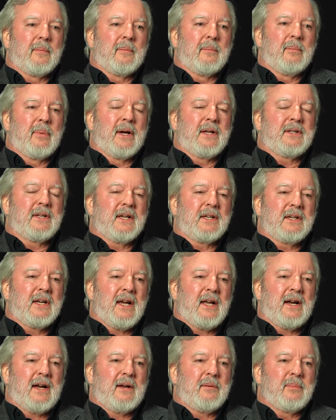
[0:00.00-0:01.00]
but that
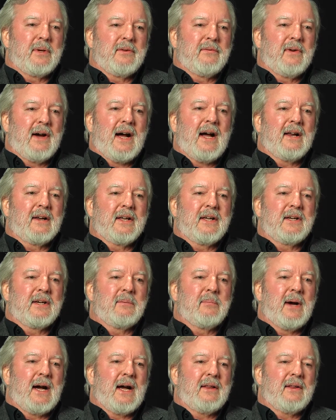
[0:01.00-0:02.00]
cannot be
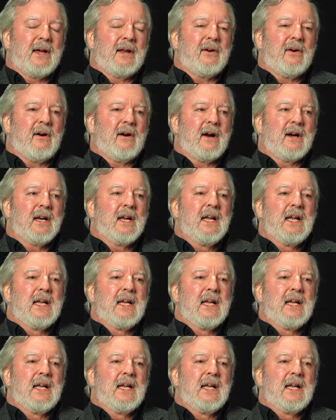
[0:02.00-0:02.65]
violated by that art.